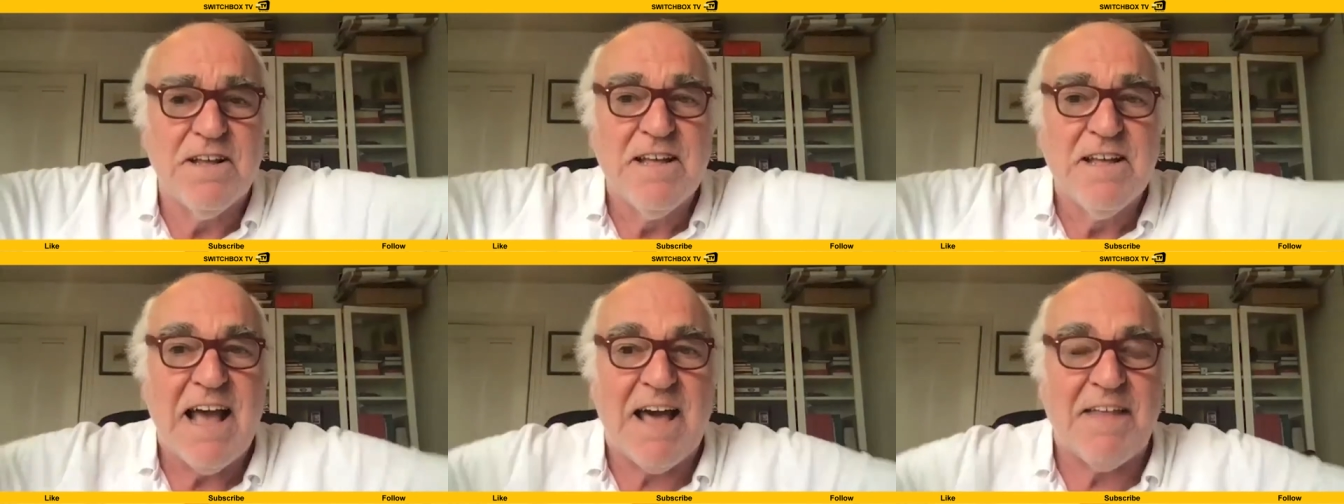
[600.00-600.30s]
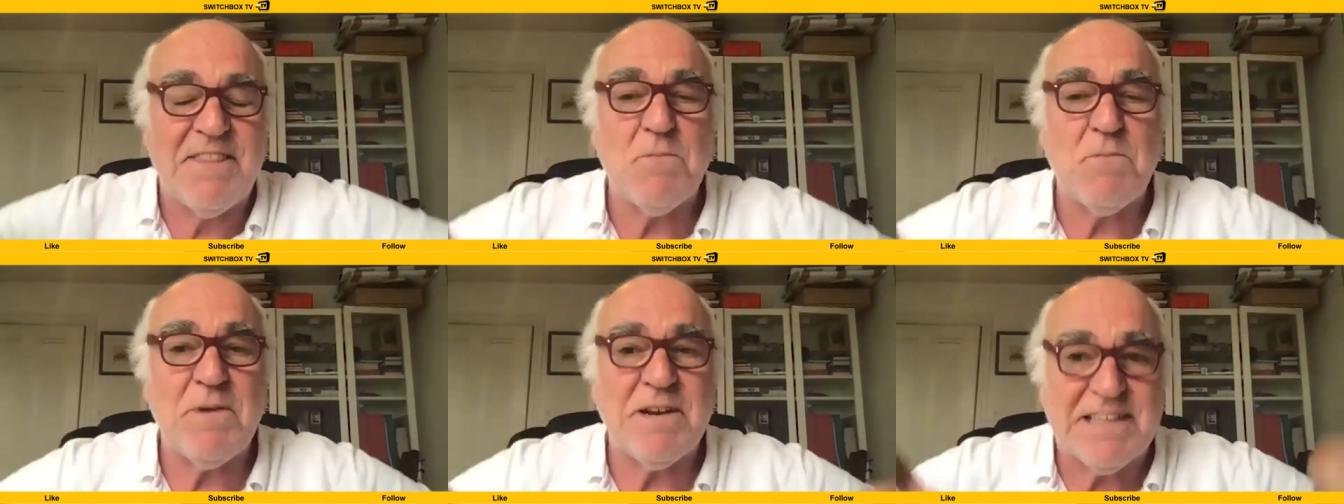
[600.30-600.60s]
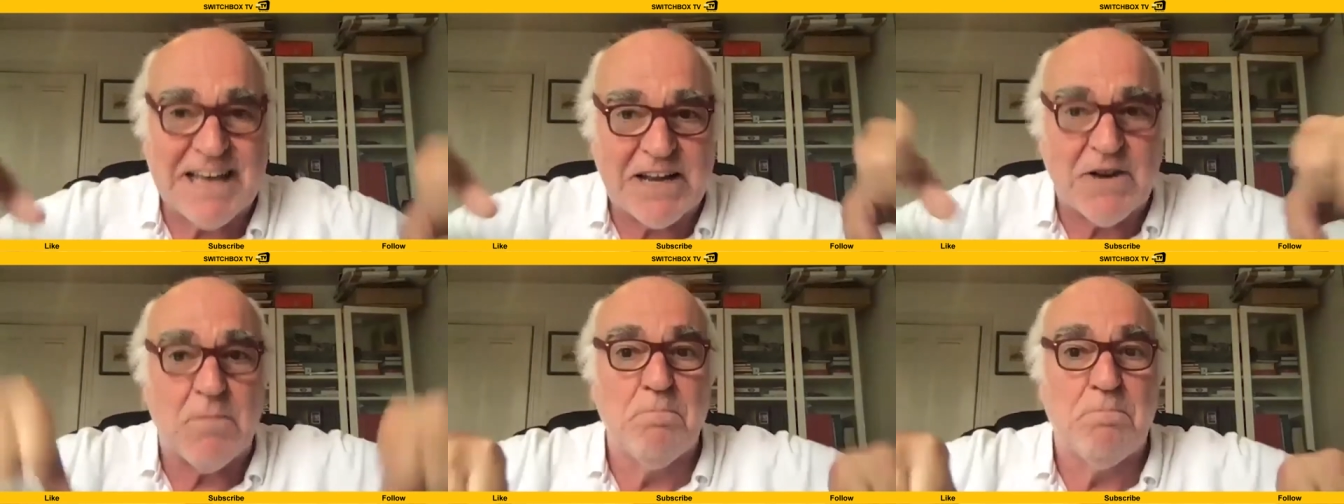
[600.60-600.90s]
And then we'd
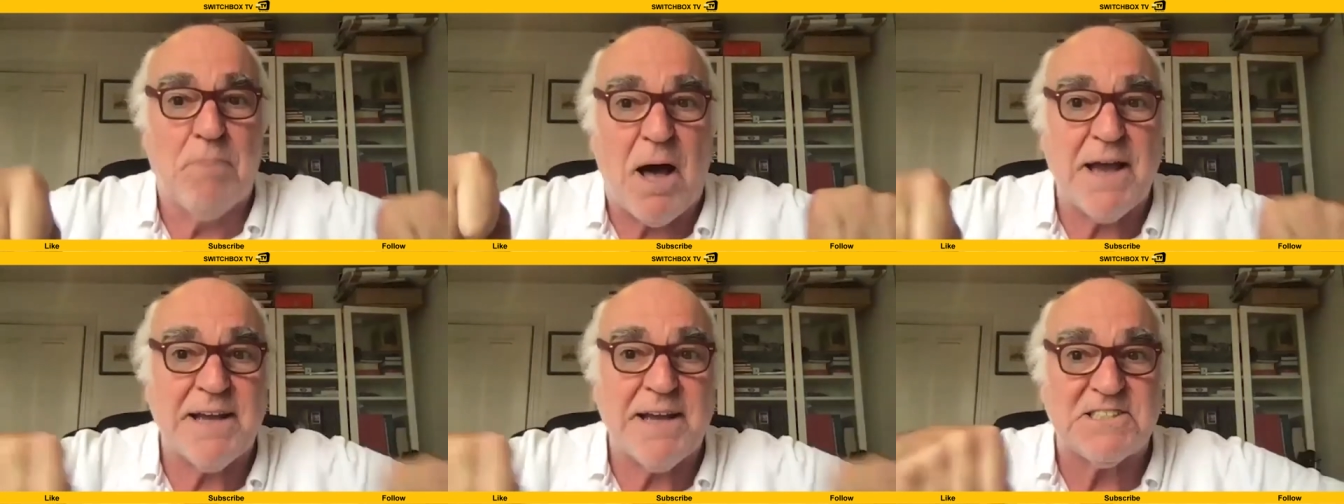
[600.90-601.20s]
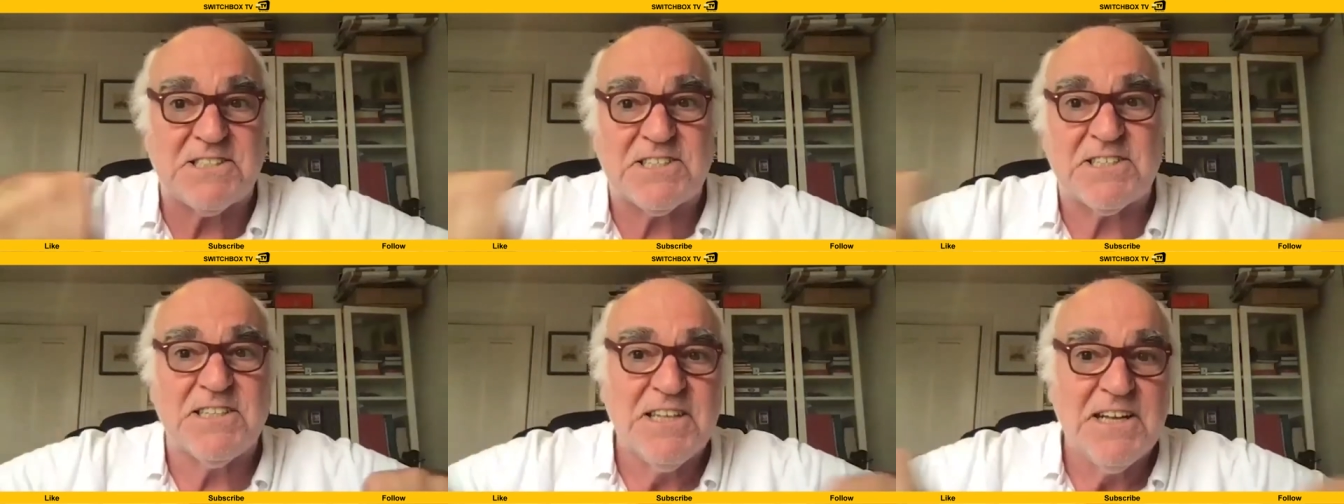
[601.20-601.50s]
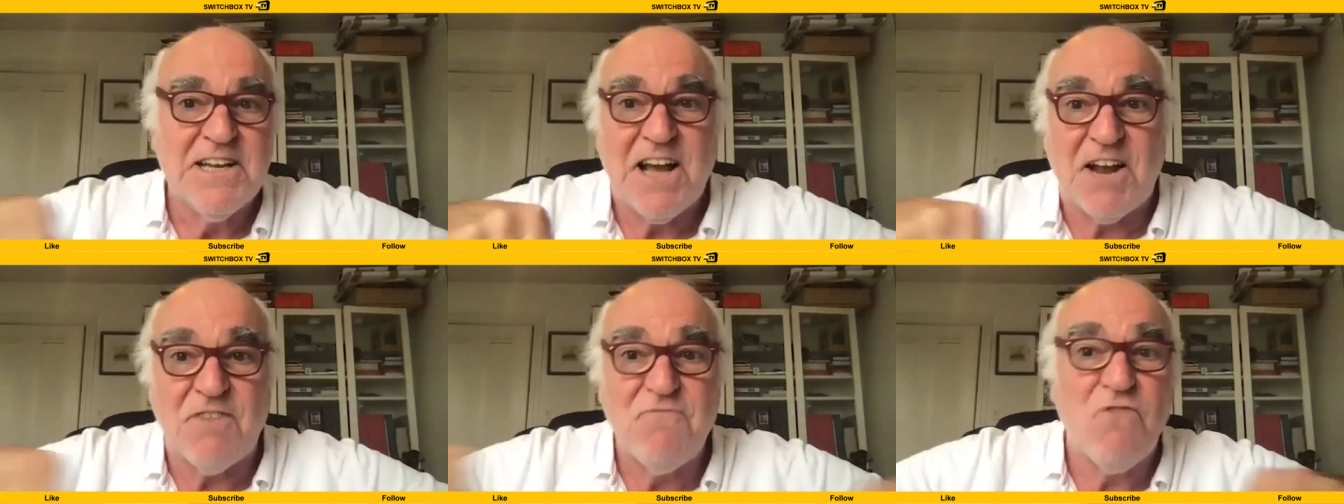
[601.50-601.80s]
get on bikes
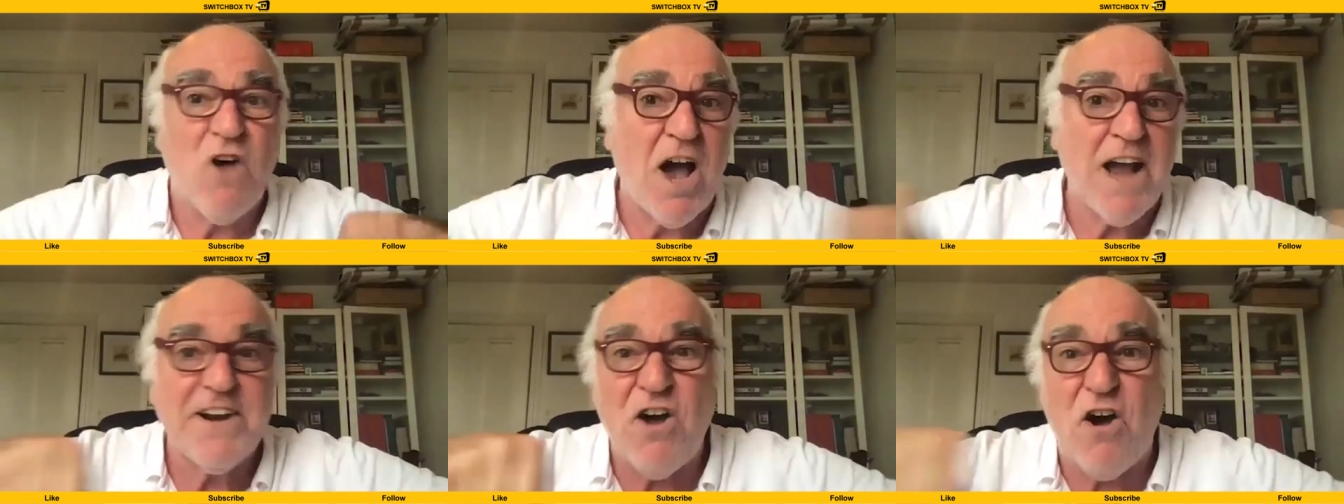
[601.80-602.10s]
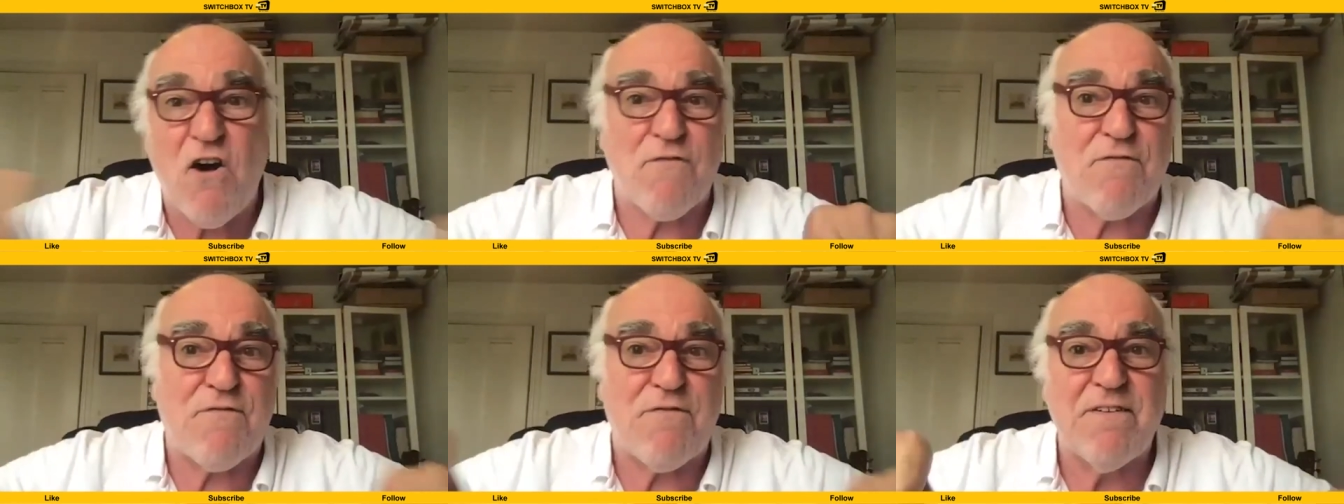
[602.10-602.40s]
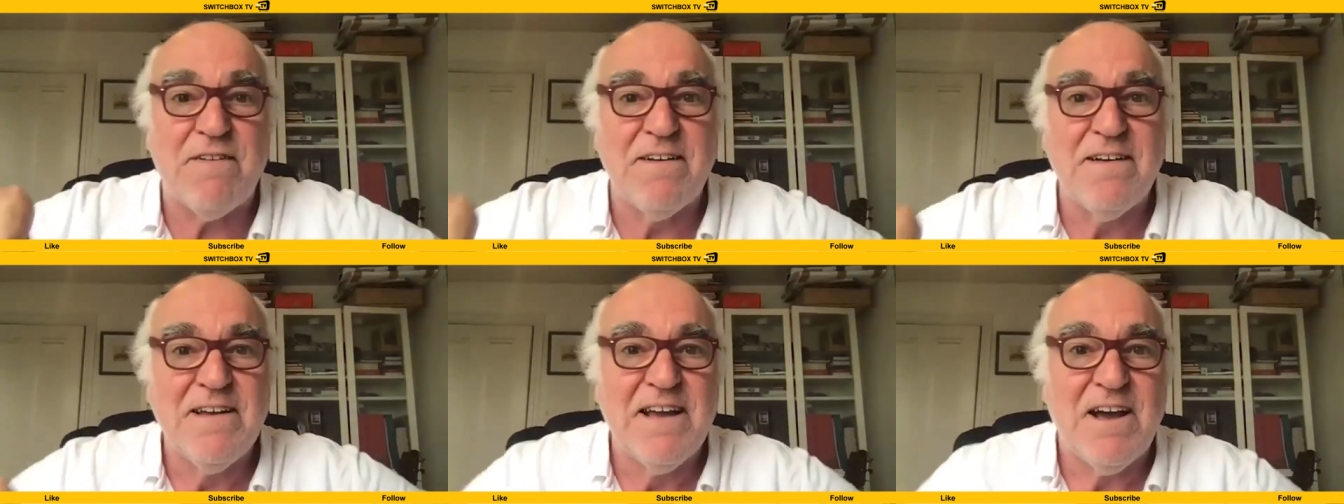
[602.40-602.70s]
and ride off
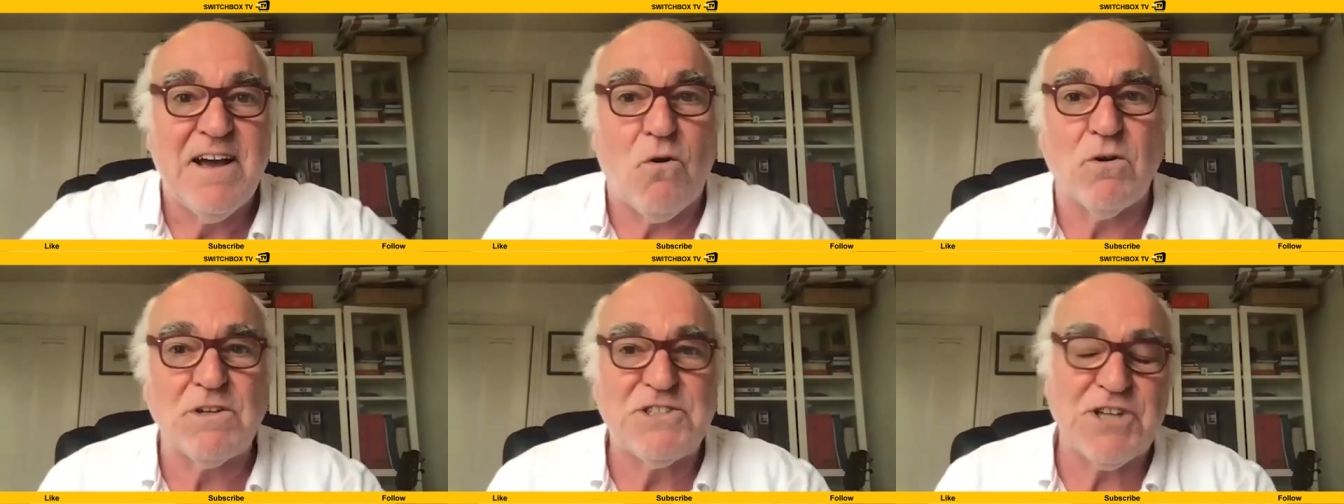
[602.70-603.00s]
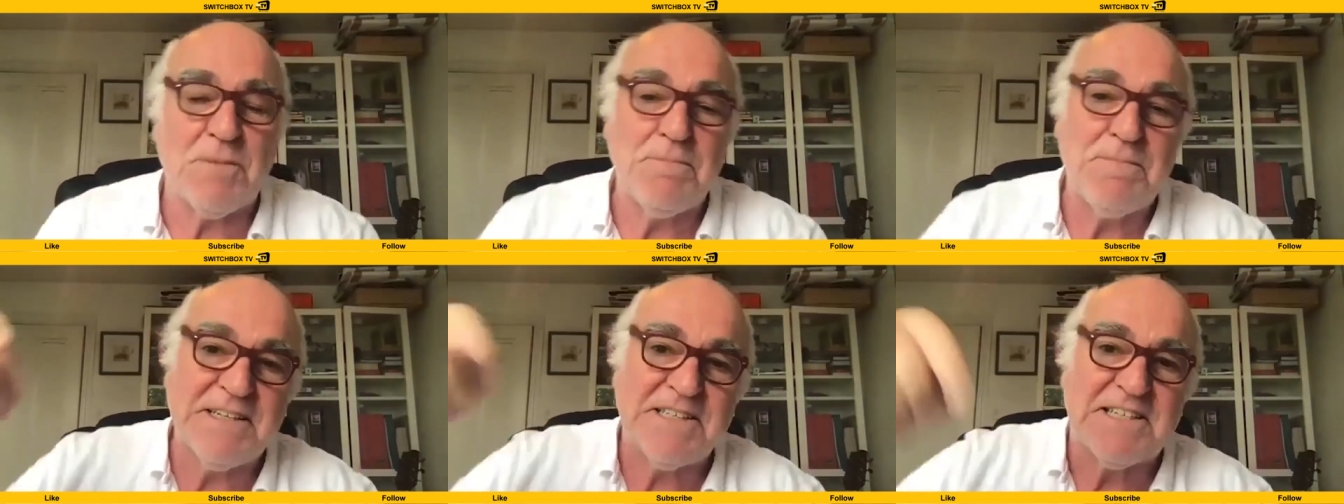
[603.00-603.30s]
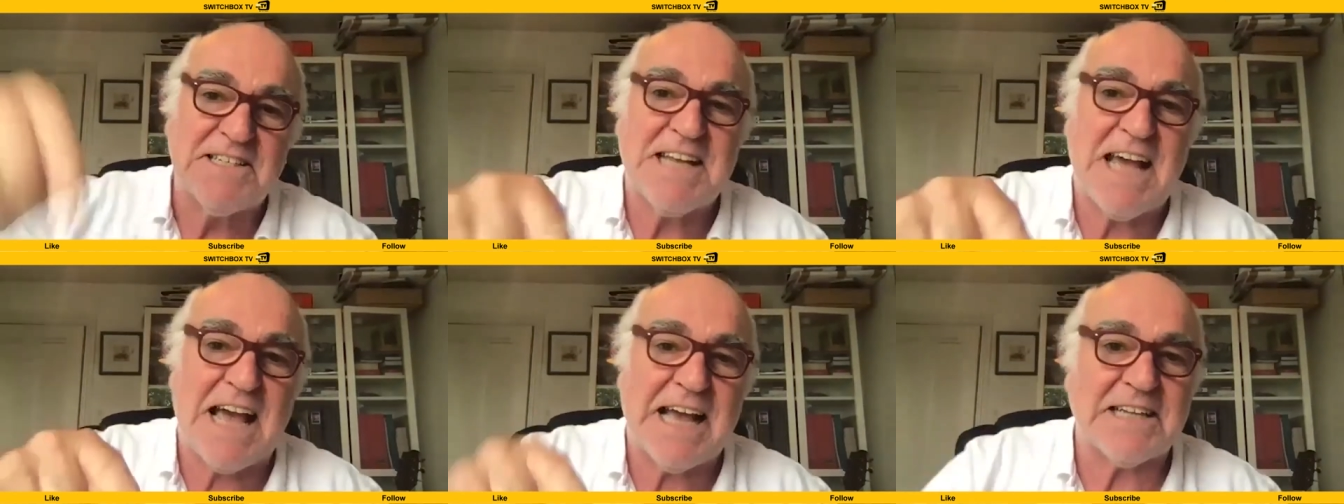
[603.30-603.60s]
or jump
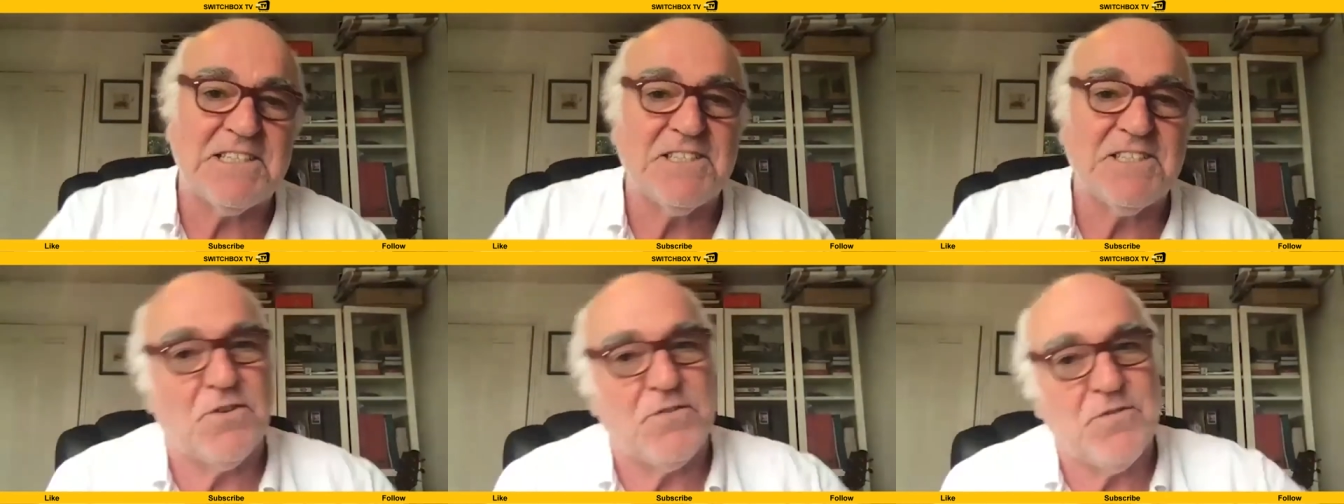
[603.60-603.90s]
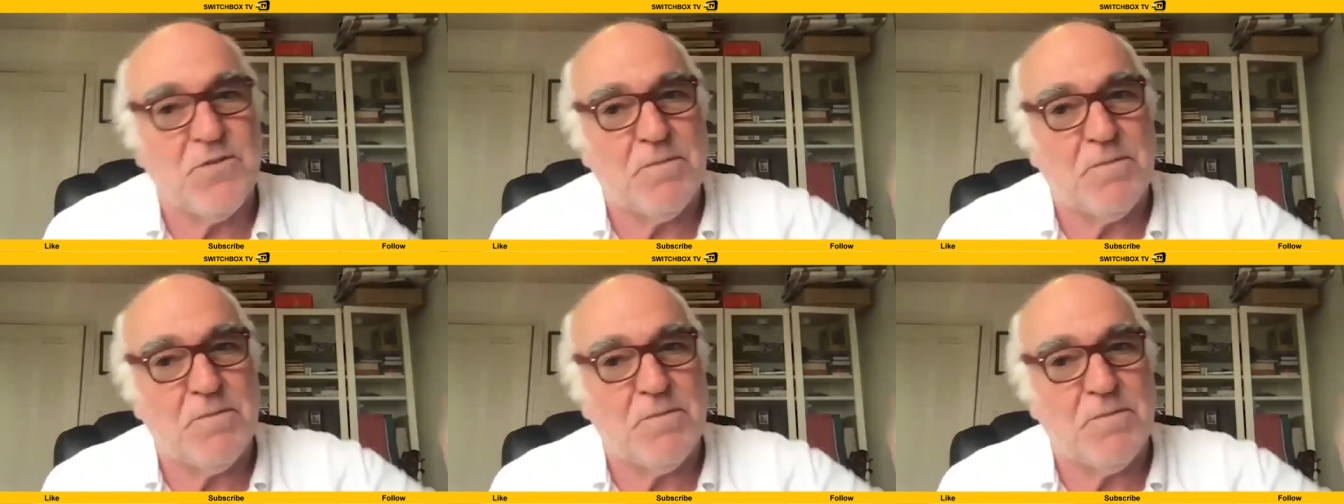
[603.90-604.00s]
into taxis on the